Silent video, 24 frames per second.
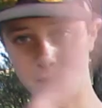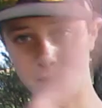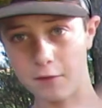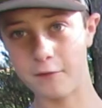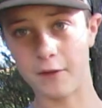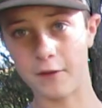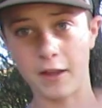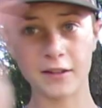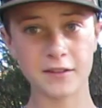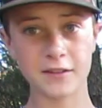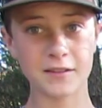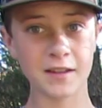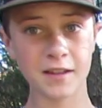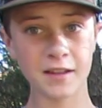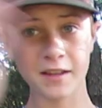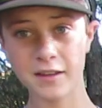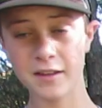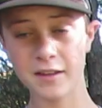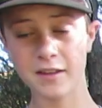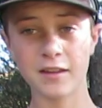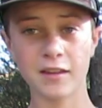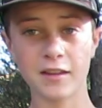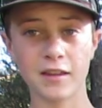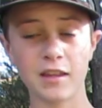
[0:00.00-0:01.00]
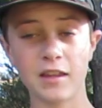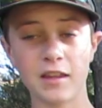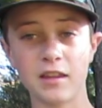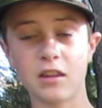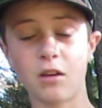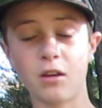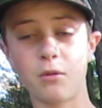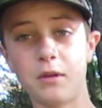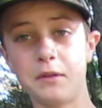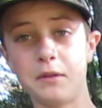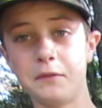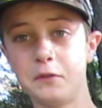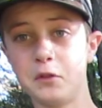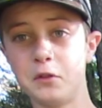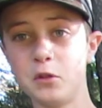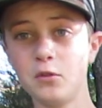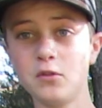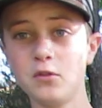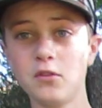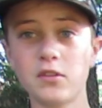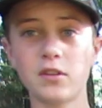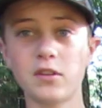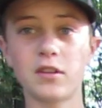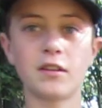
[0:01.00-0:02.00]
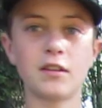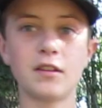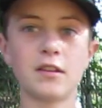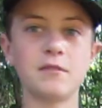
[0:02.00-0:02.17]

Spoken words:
fencing that we've used.